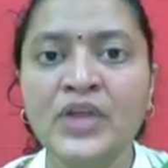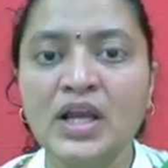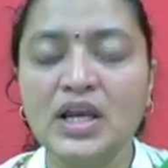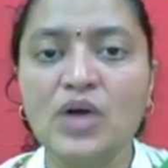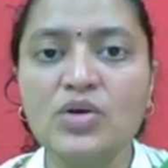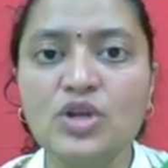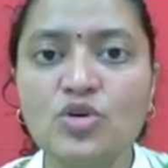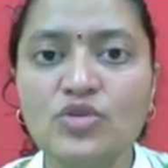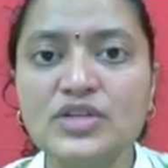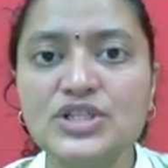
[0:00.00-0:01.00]
Now
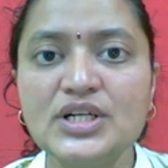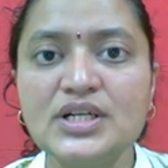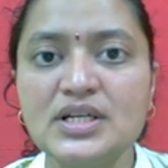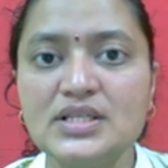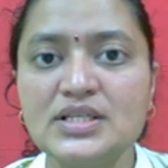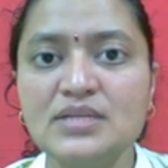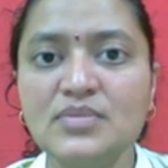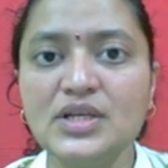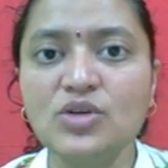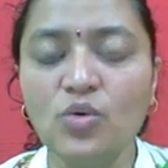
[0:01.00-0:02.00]
innovation doesn't
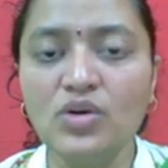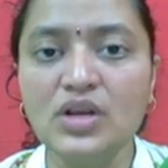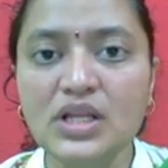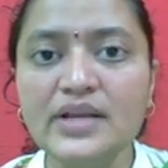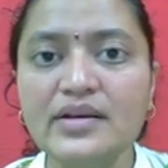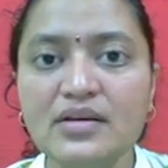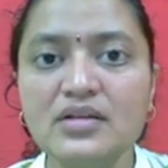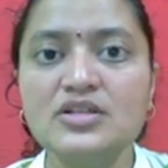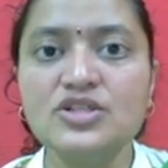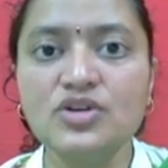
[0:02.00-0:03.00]
mean only
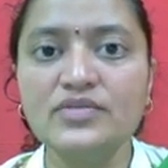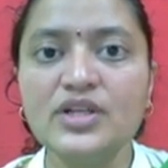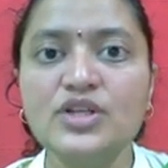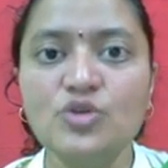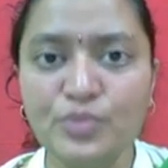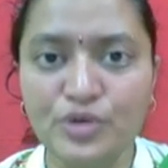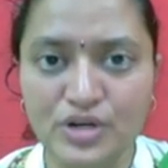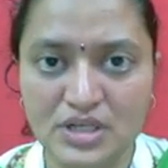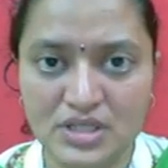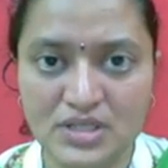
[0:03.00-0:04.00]
introduction of the new
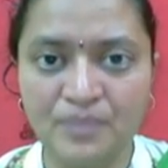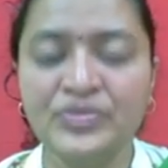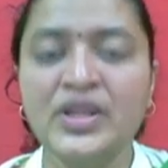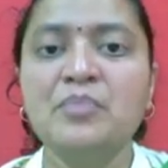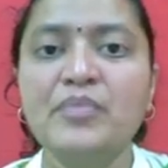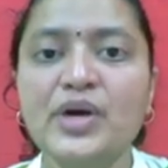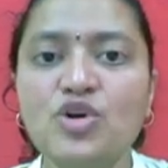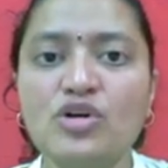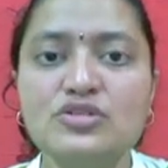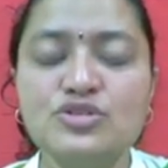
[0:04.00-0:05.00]
products, but
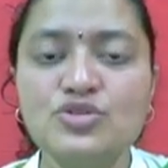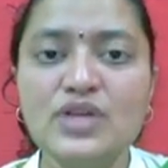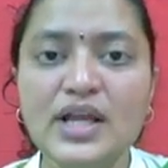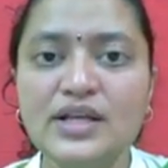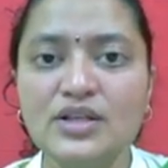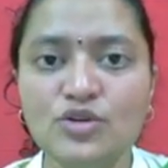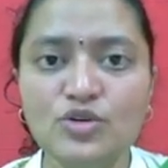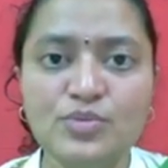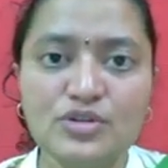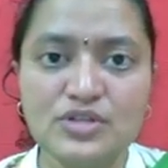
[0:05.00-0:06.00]
also like new
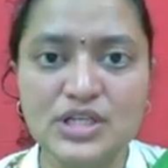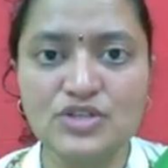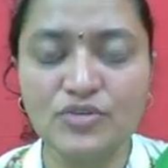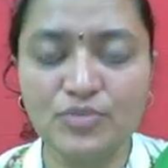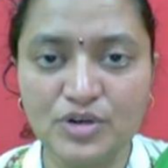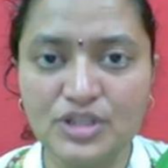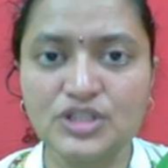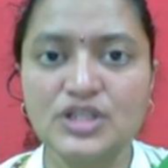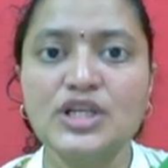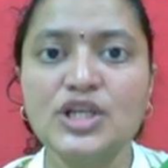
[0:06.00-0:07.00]
process of
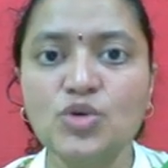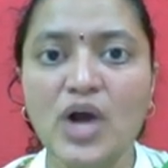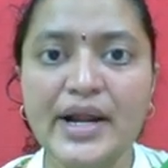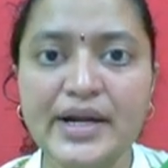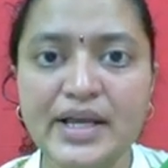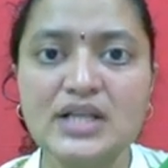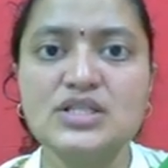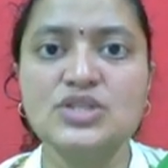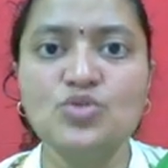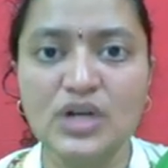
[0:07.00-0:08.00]
production, new
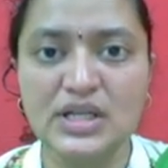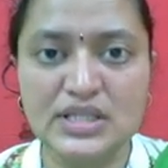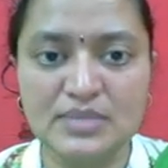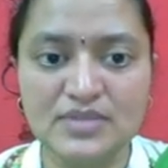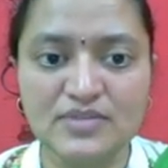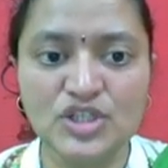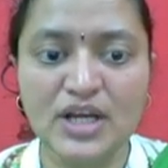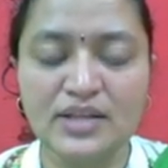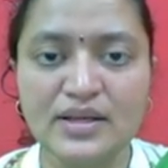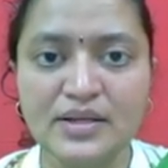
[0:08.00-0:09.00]
ideas, new concepts which
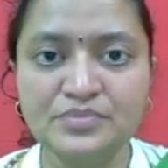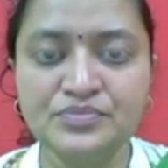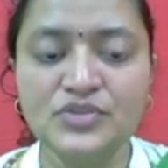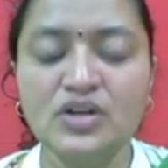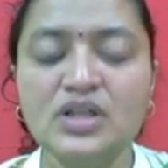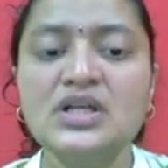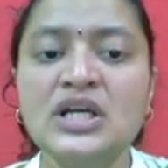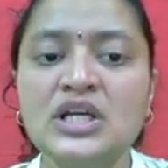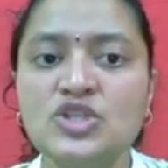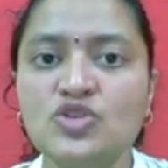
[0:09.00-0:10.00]
are there. Okay,
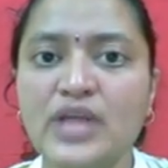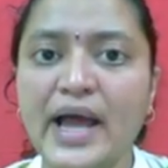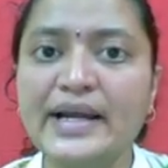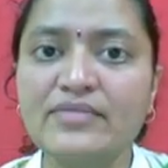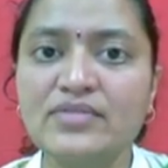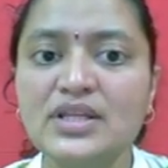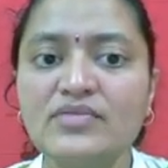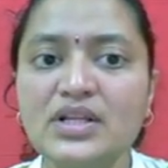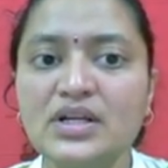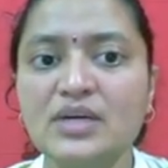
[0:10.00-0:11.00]
so that everything
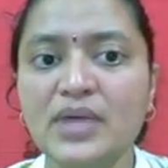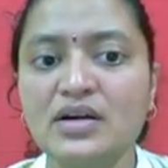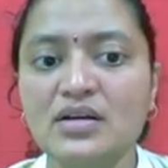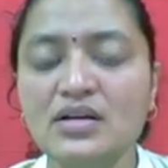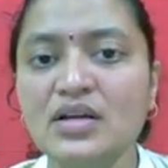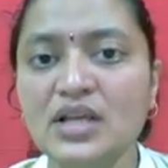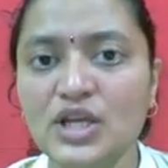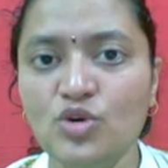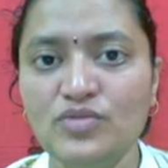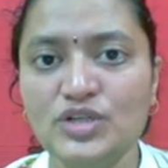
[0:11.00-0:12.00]
will come under
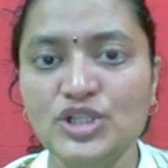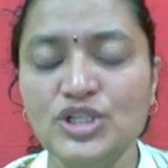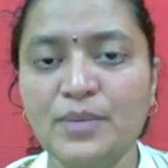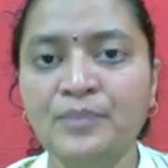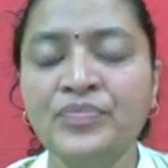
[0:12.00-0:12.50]
innovation.